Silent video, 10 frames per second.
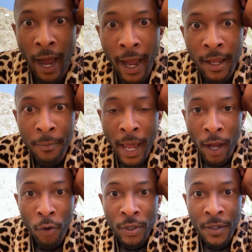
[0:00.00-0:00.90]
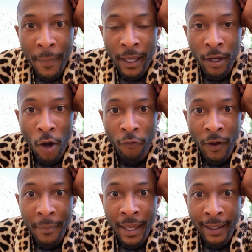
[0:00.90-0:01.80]
I am not going to make a
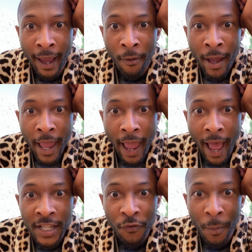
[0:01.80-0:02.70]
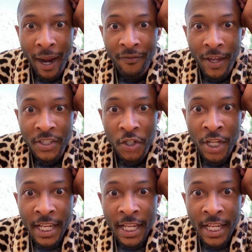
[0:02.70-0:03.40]
GoFundMe account and ask for my investors